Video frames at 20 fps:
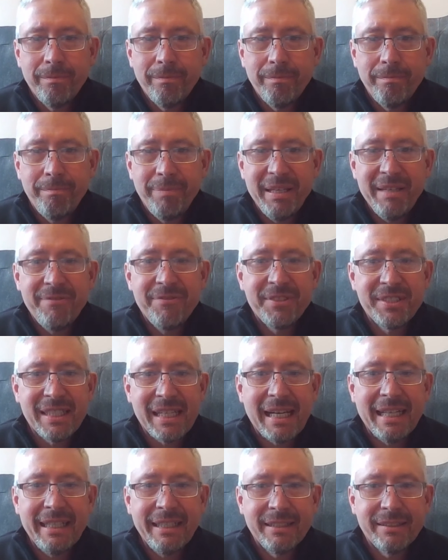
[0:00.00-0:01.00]
beef
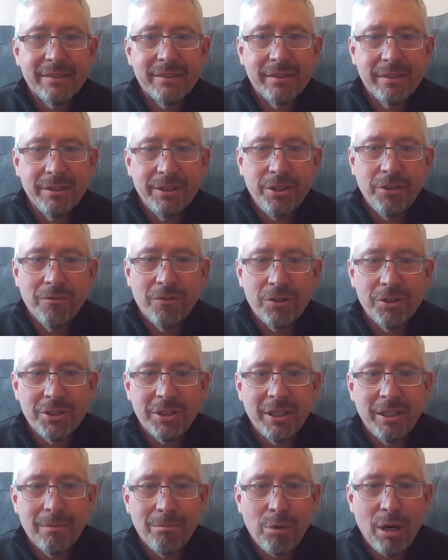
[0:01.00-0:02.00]
sites, the University
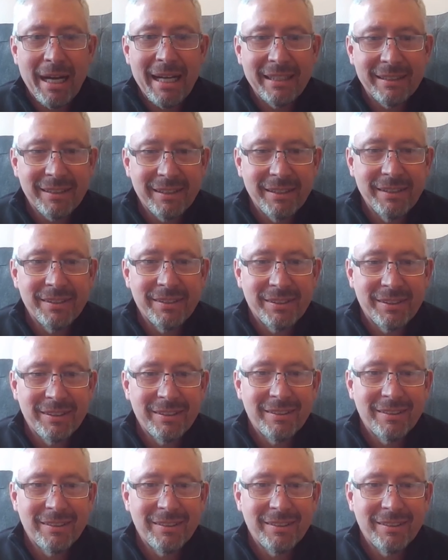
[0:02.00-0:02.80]
of Nebraska's